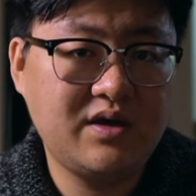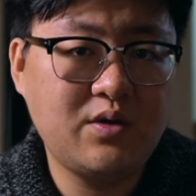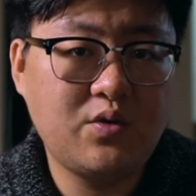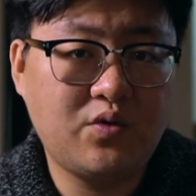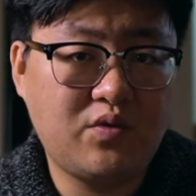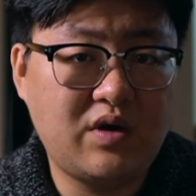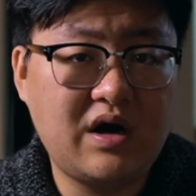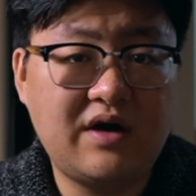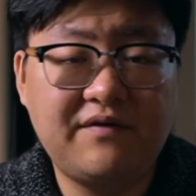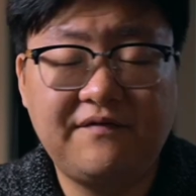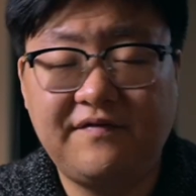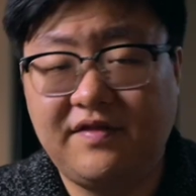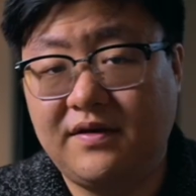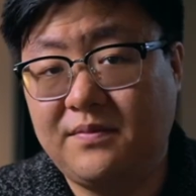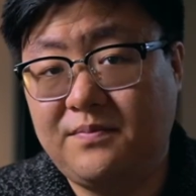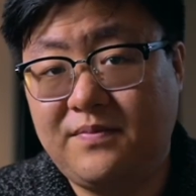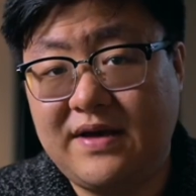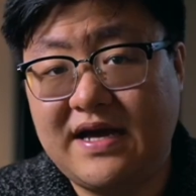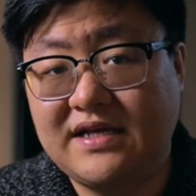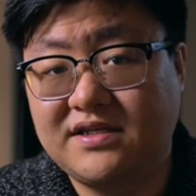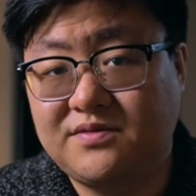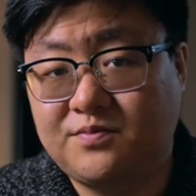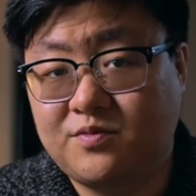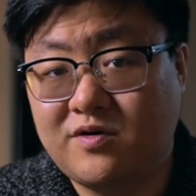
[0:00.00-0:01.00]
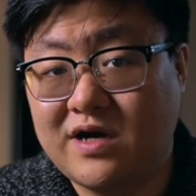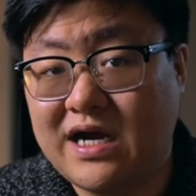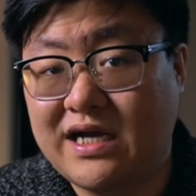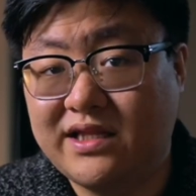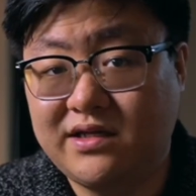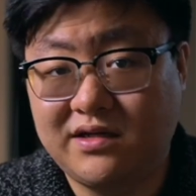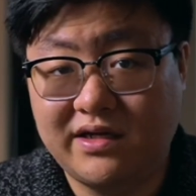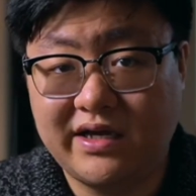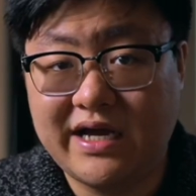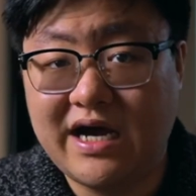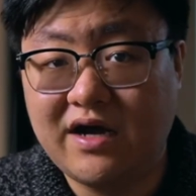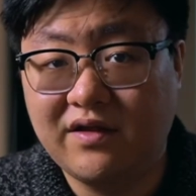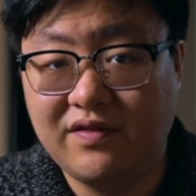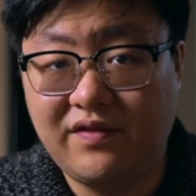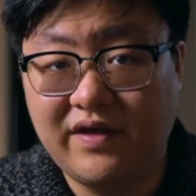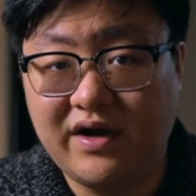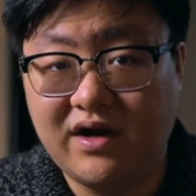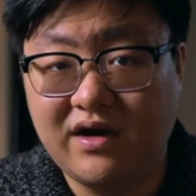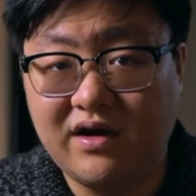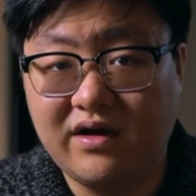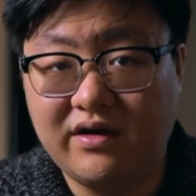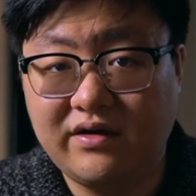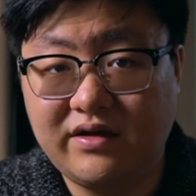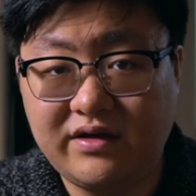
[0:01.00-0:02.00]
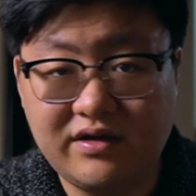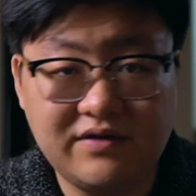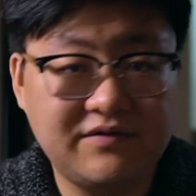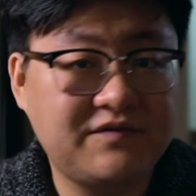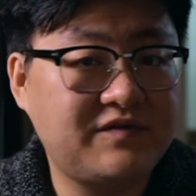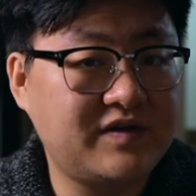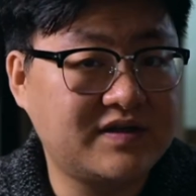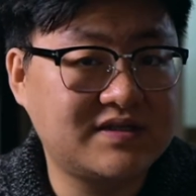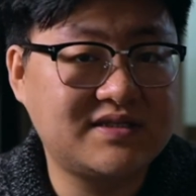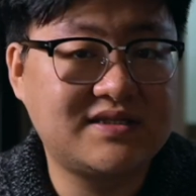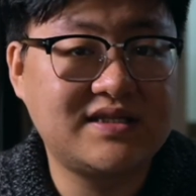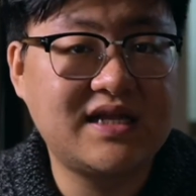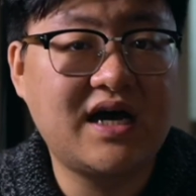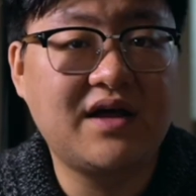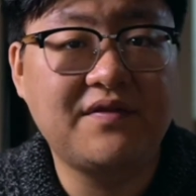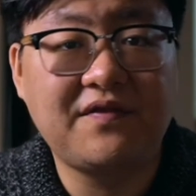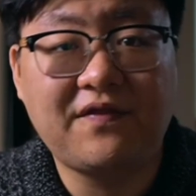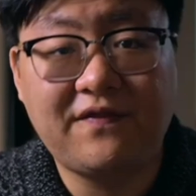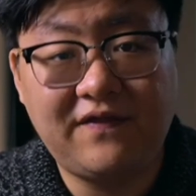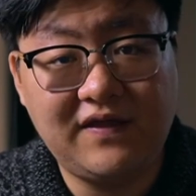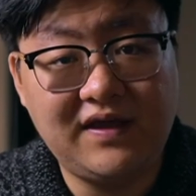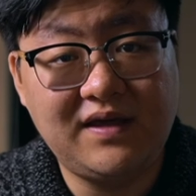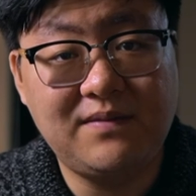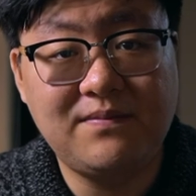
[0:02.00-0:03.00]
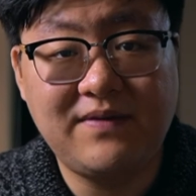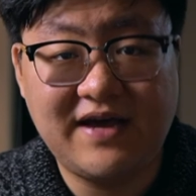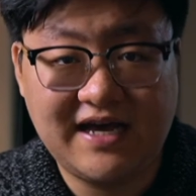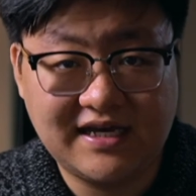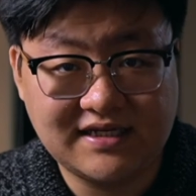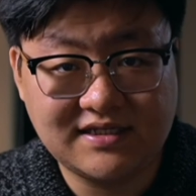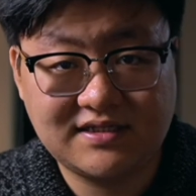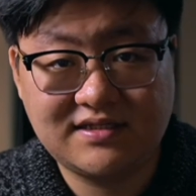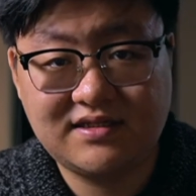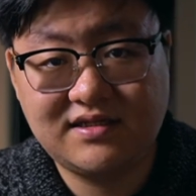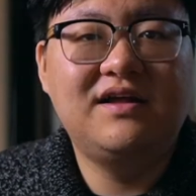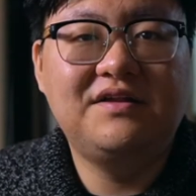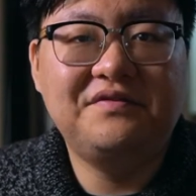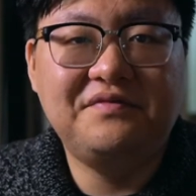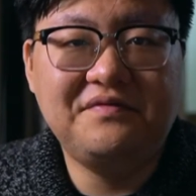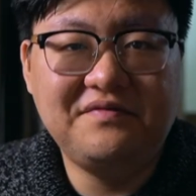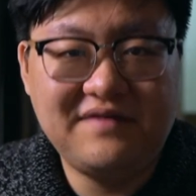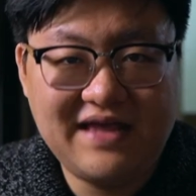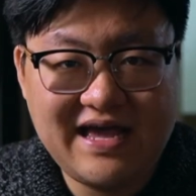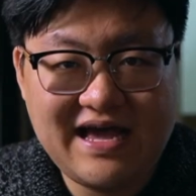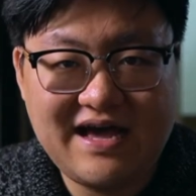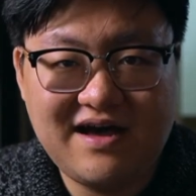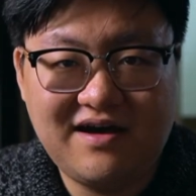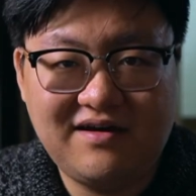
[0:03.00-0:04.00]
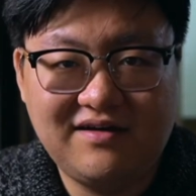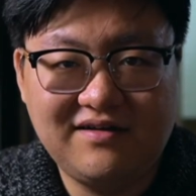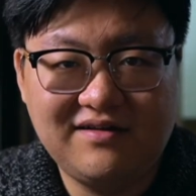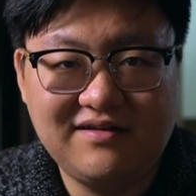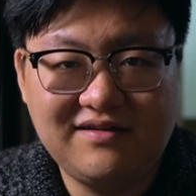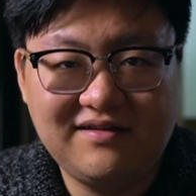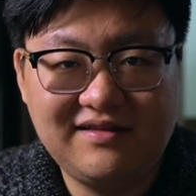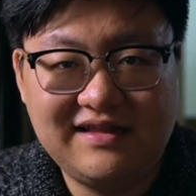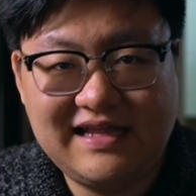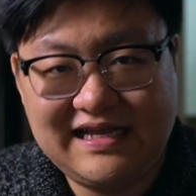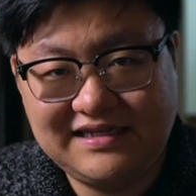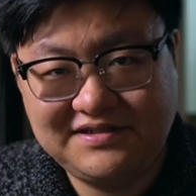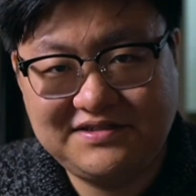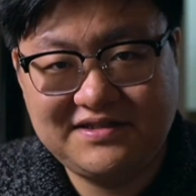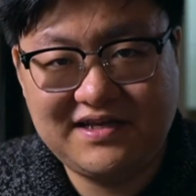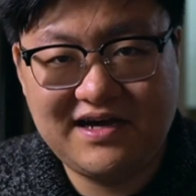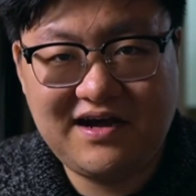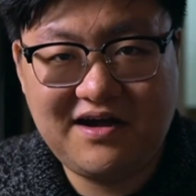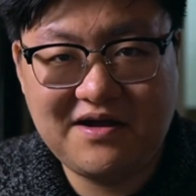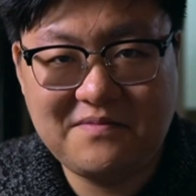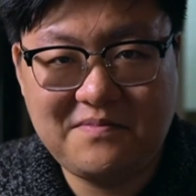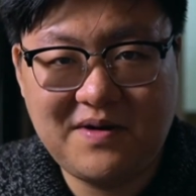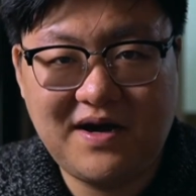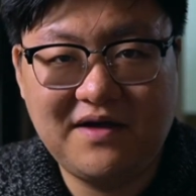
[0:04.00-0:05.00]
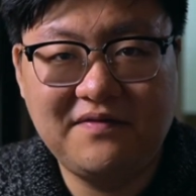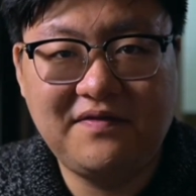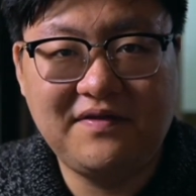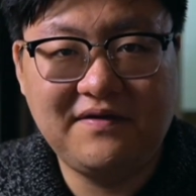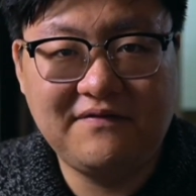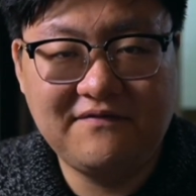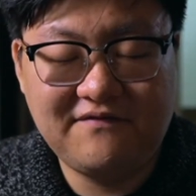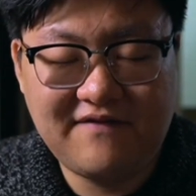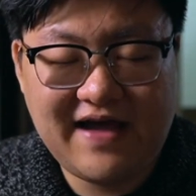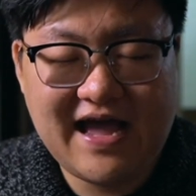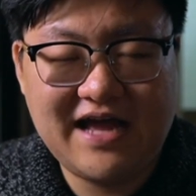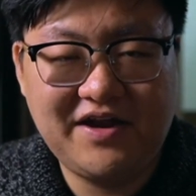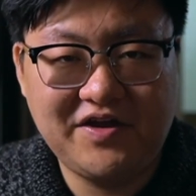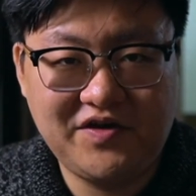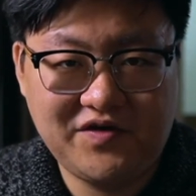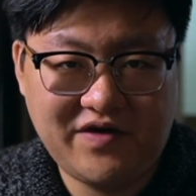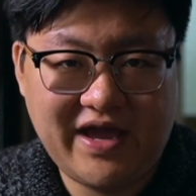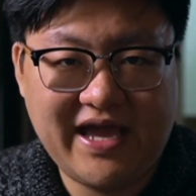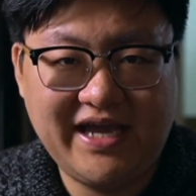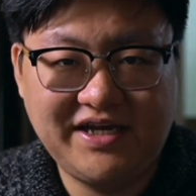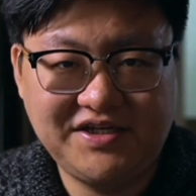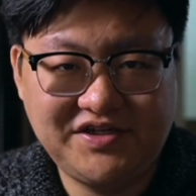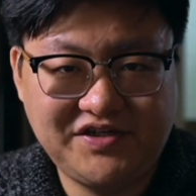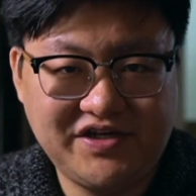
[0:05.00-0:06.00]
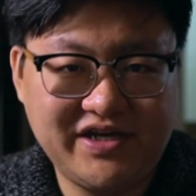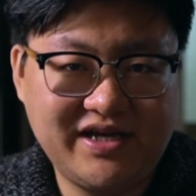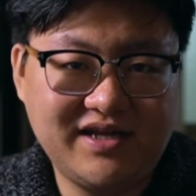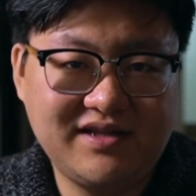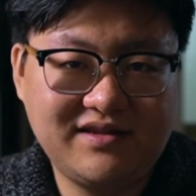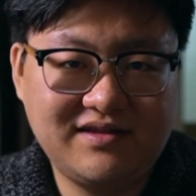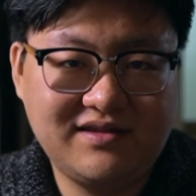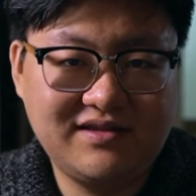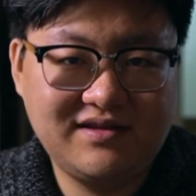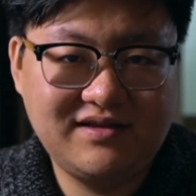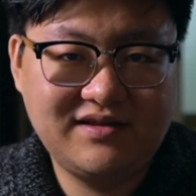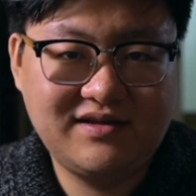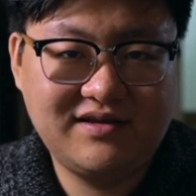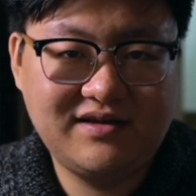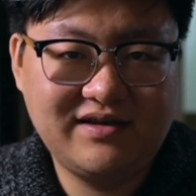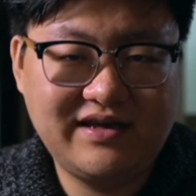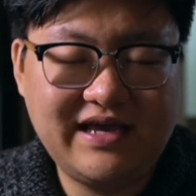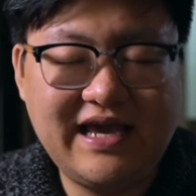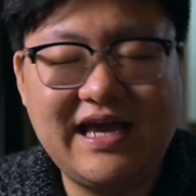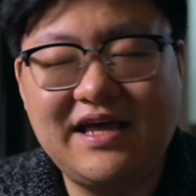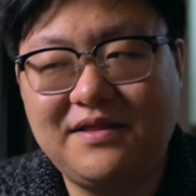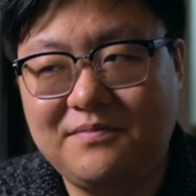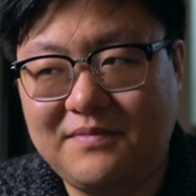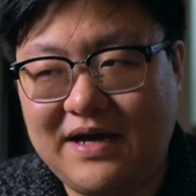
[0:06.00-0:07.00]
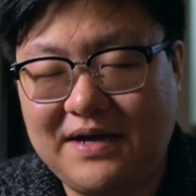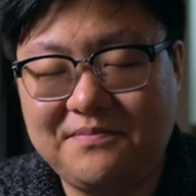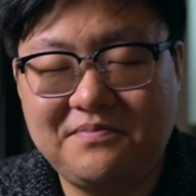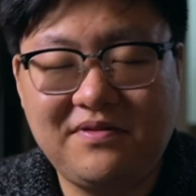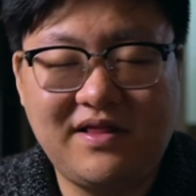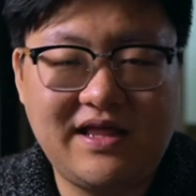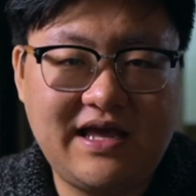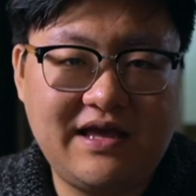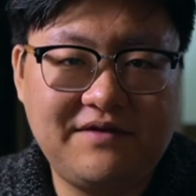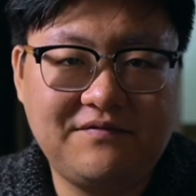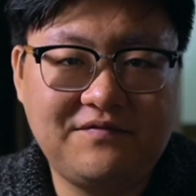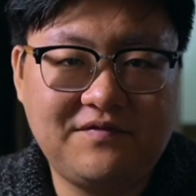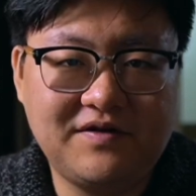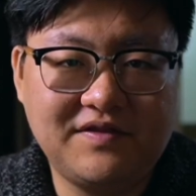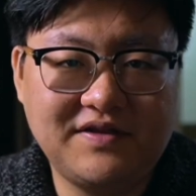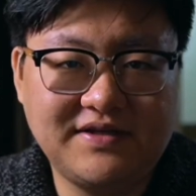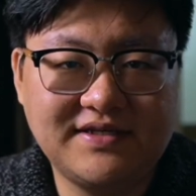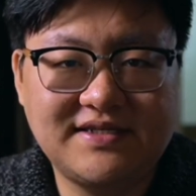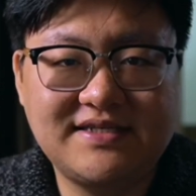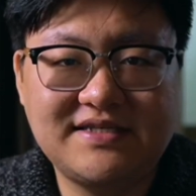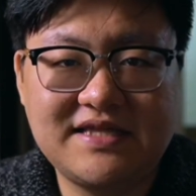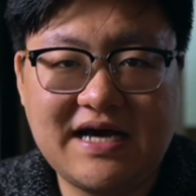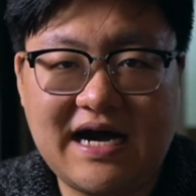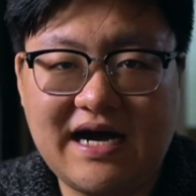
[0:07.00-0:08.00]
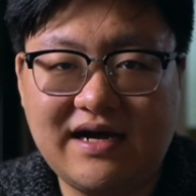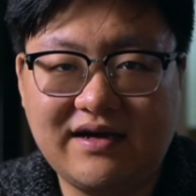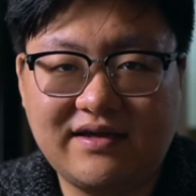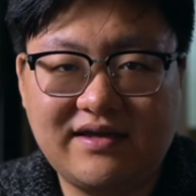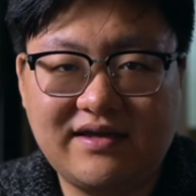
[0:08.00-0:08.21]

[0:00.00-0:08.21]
one of the best product out there, if it's not the best. Now, let's talk about the valuation and my plan for this stock.